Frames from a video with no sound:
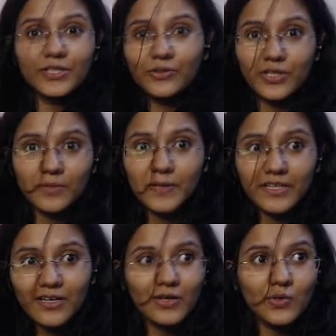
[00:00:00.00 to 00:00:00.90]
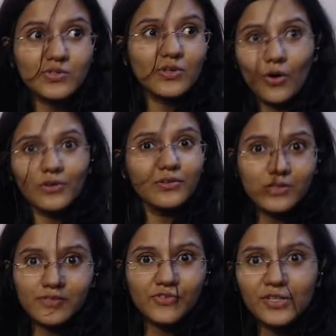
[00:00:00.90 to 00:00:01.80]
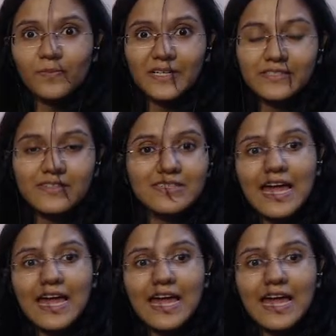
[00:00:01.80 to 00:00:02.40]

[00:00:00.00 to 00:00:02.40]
Gundabhatta, who's gone to different places,